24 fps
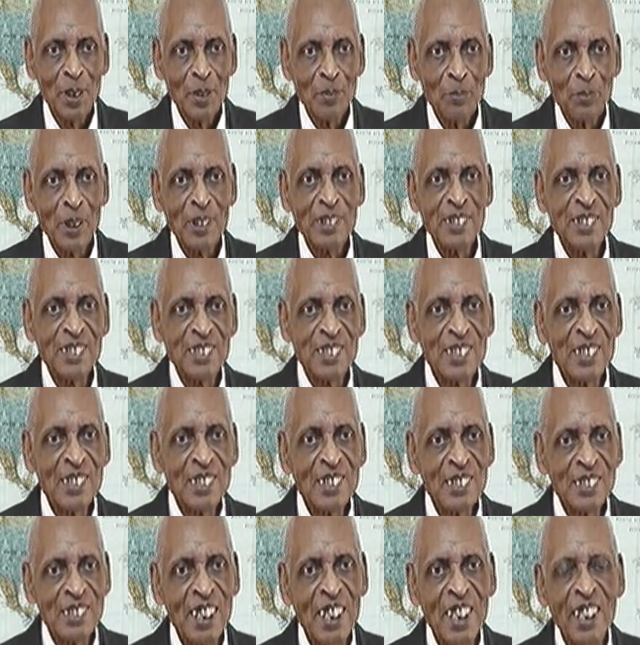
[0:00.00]
But the
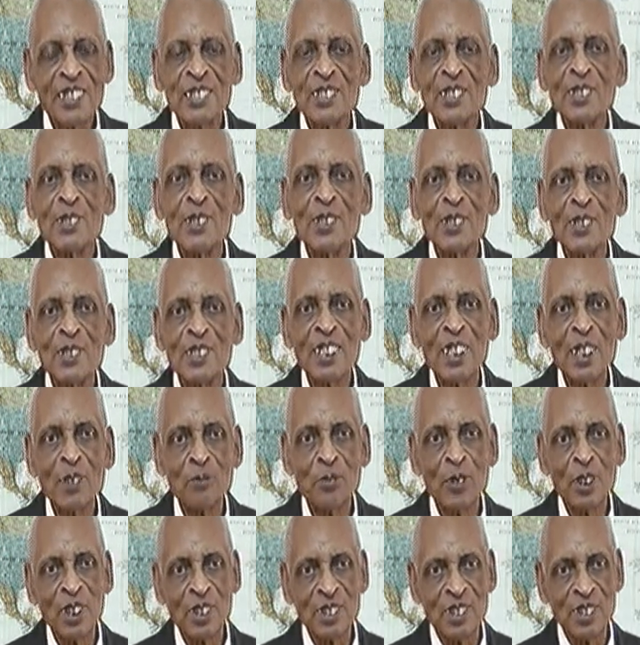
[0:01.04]
judge has to look at
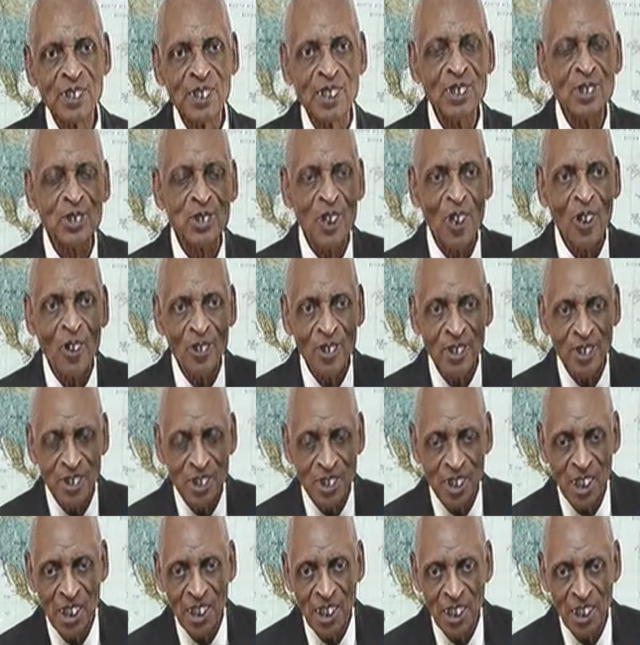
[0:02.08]
what this lawyer
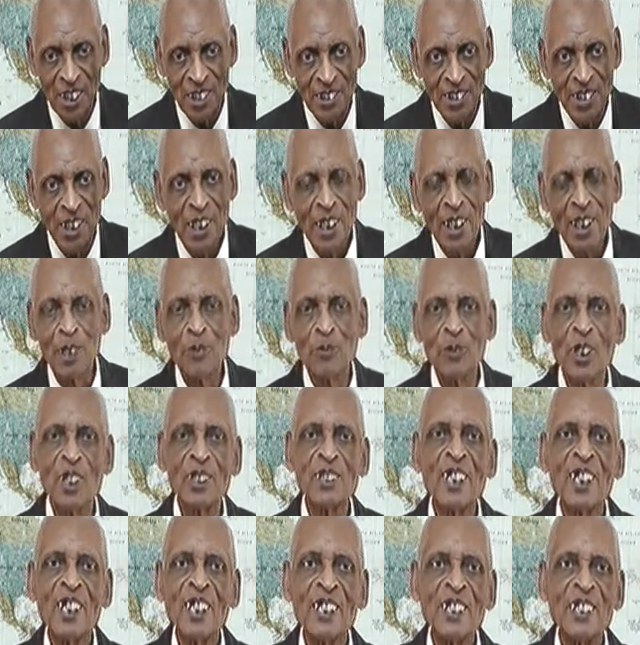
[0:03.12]
says and
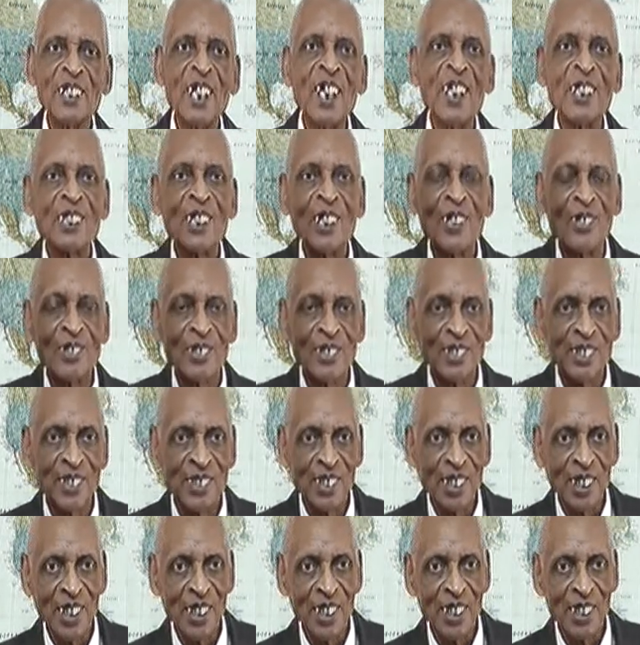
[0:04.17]
what that lawyer
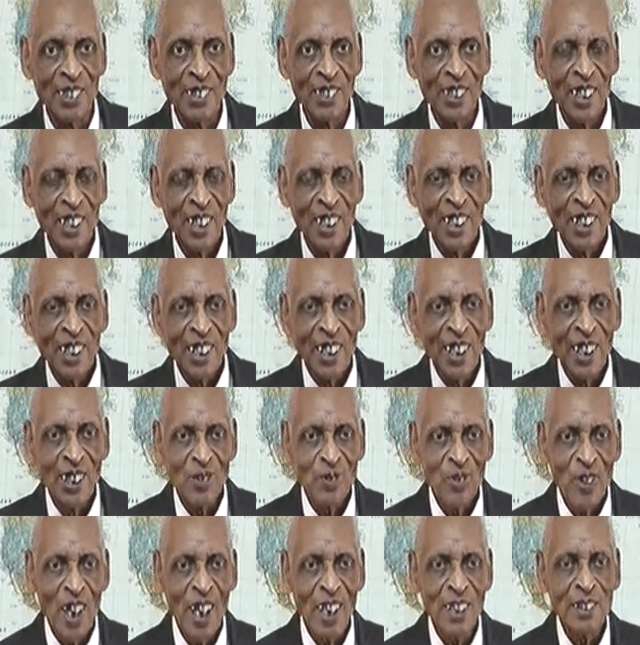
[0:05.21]
says and
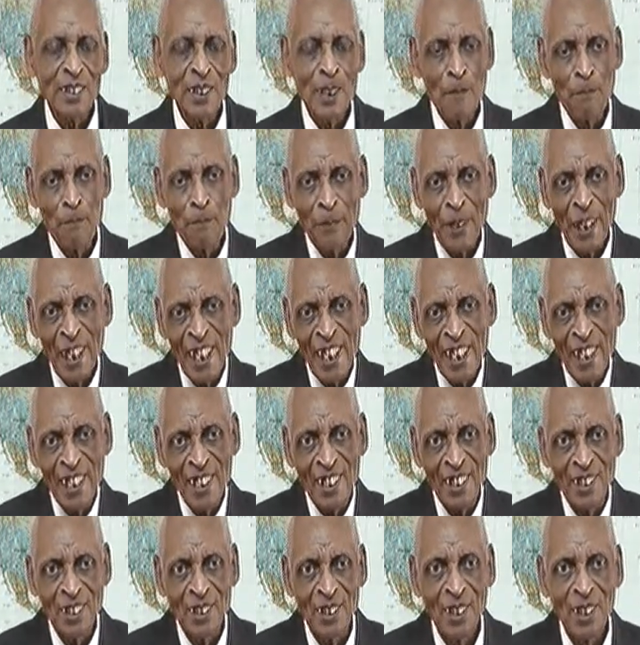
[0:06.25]
try to
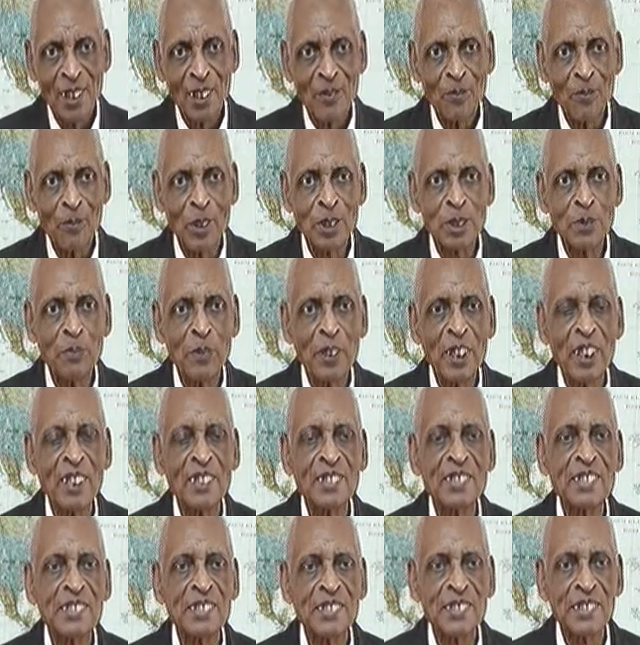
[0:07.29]
compare what's being
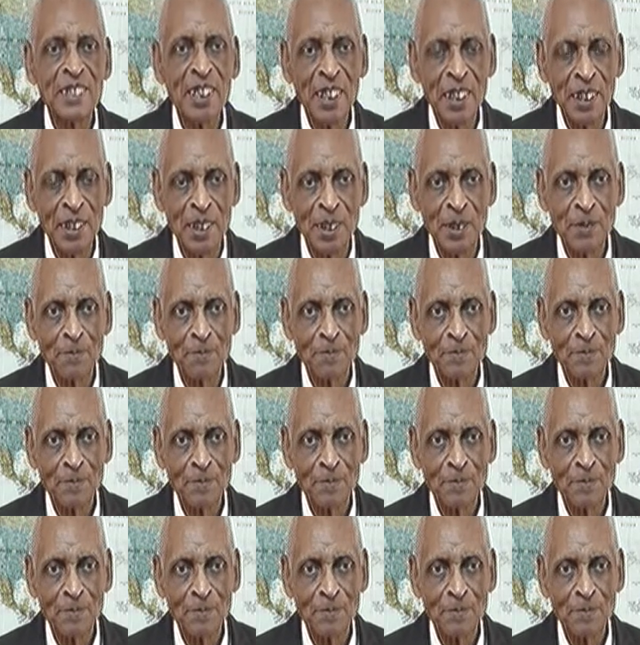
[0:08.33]
stated